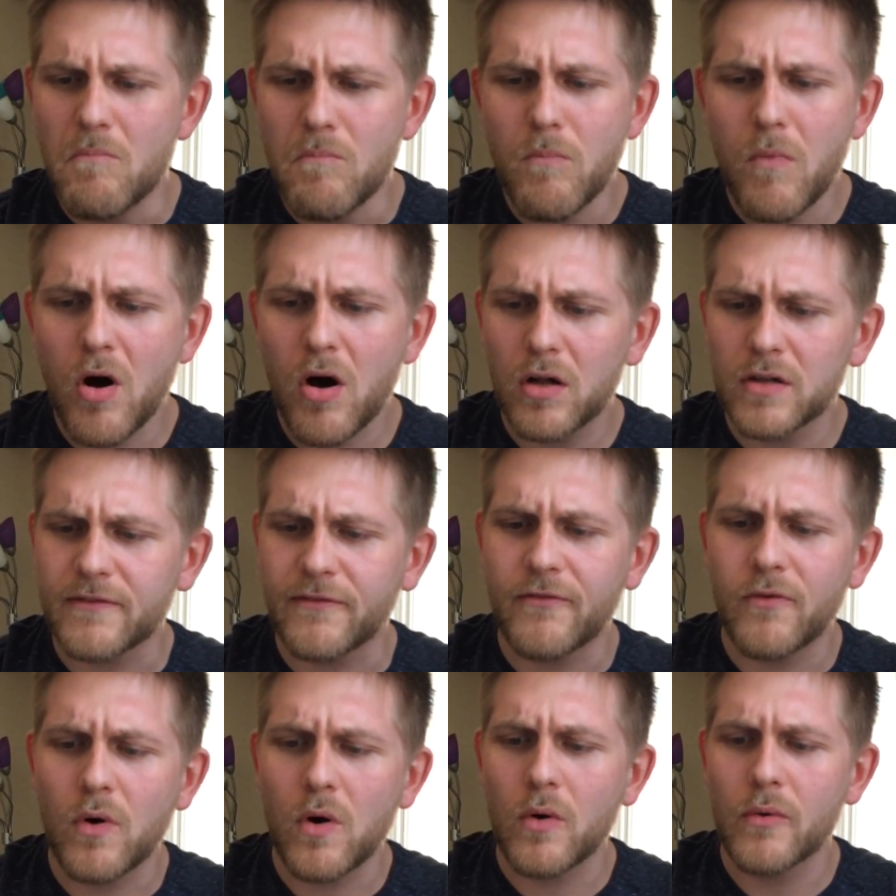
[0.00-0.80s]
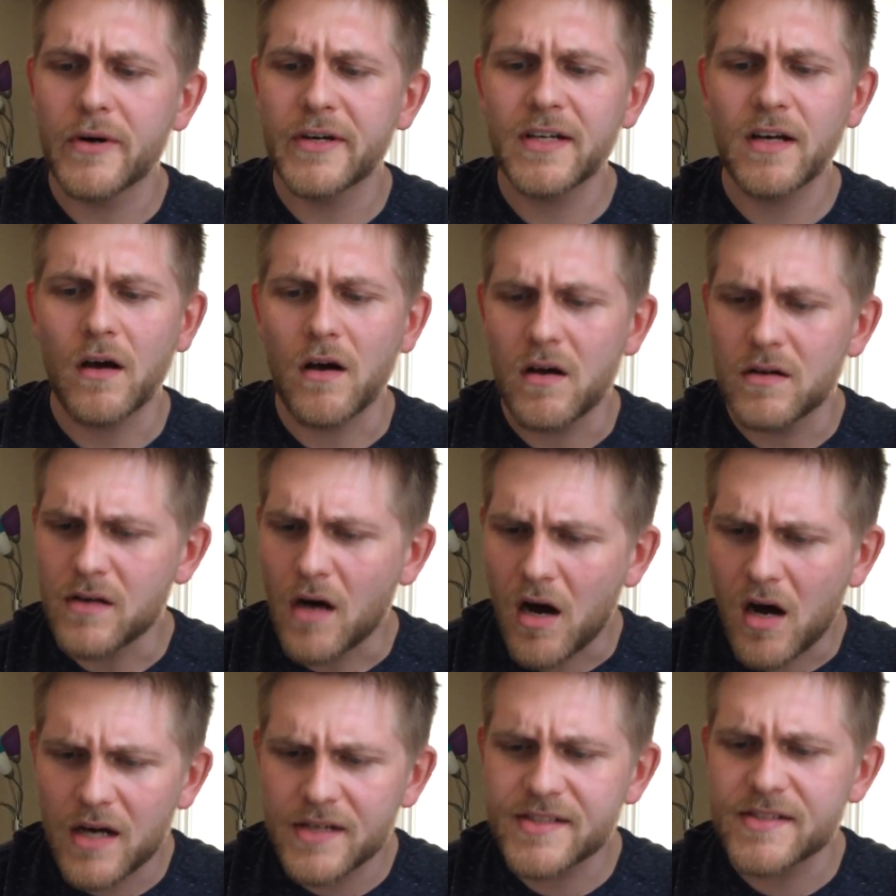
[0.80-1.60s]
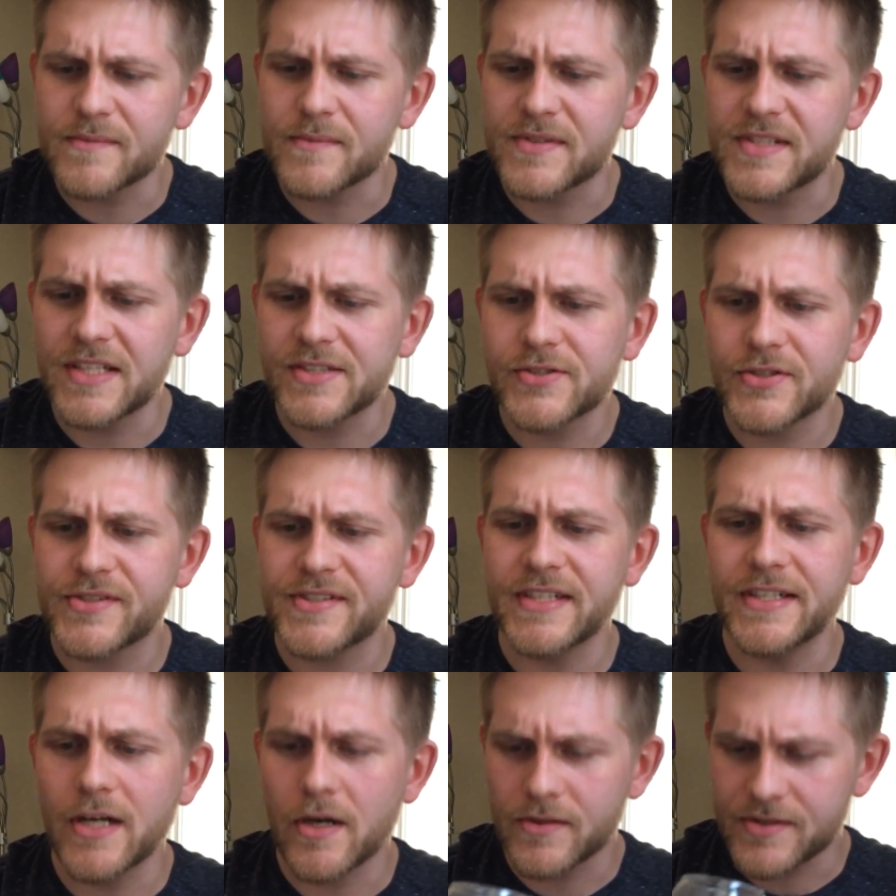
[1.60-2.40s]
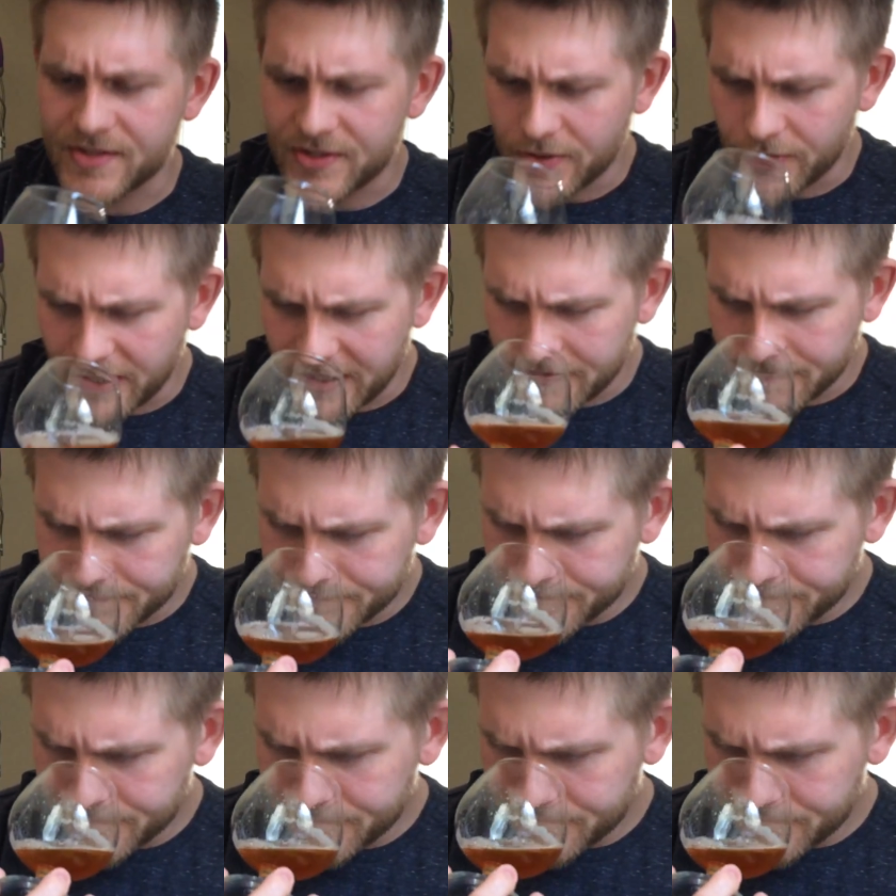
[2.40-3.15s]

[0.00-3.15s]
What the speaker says: malt forward, awesome citrusy notes to it.